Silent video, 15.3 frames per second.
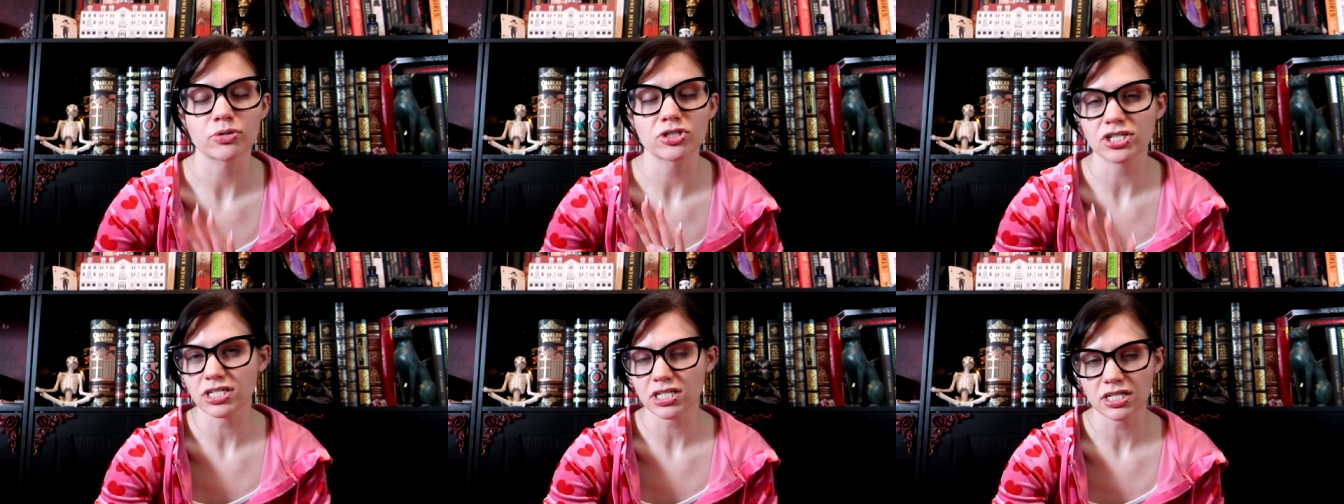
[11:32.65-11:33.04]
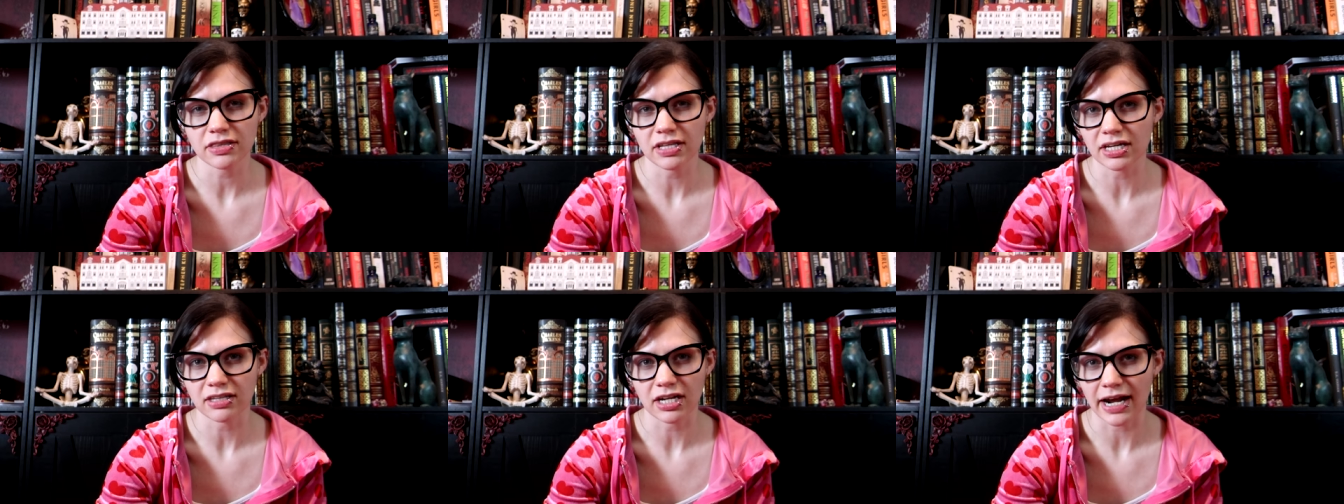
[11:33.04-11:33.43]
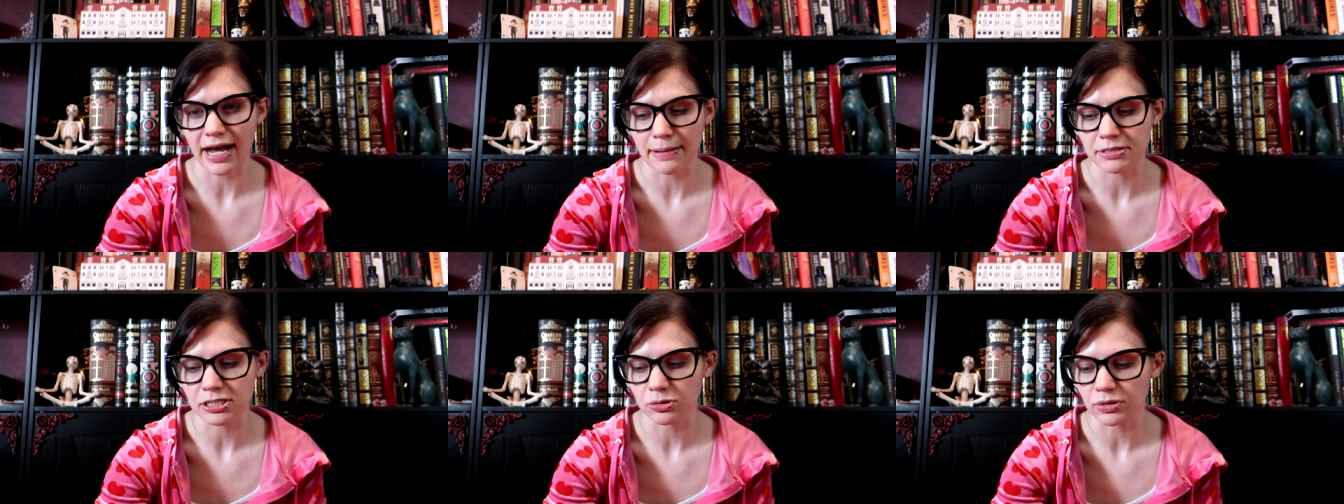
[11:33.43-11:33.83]
which is this thing that I
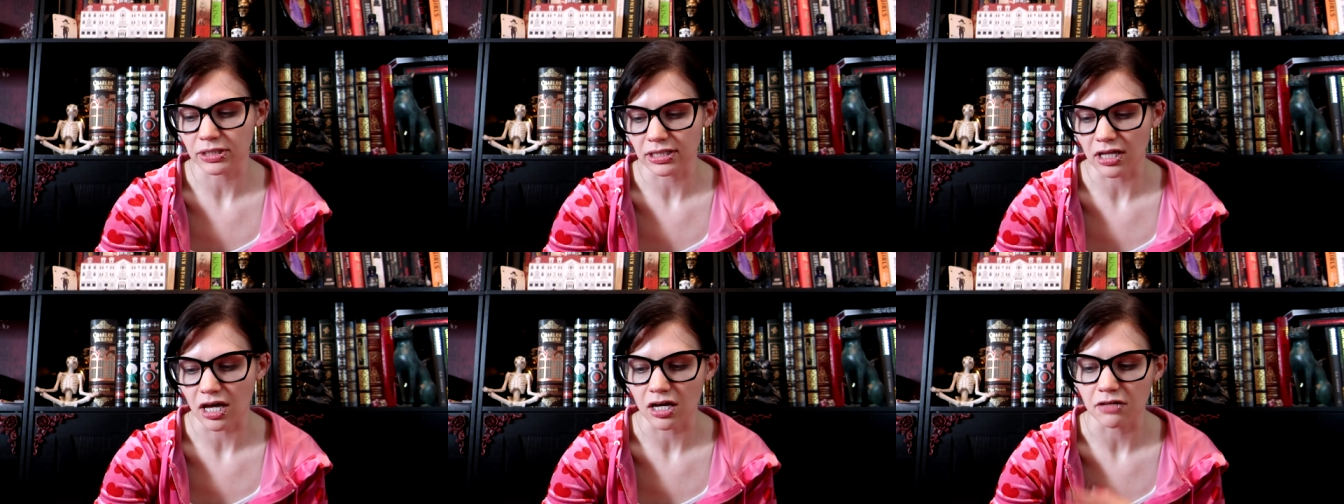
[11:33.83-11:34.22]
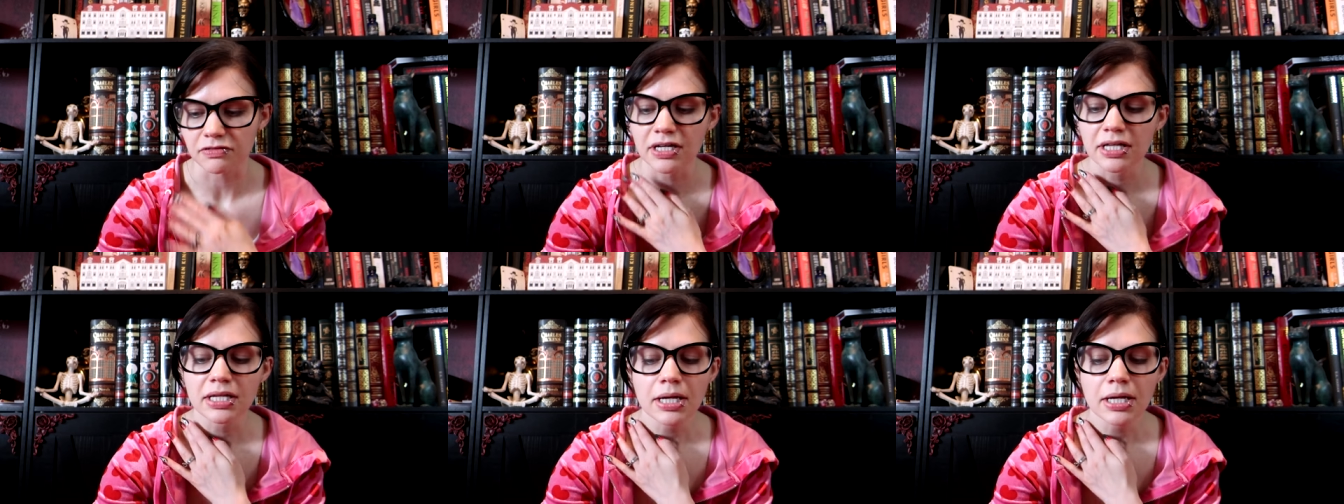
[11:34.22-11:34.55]
absolutely love.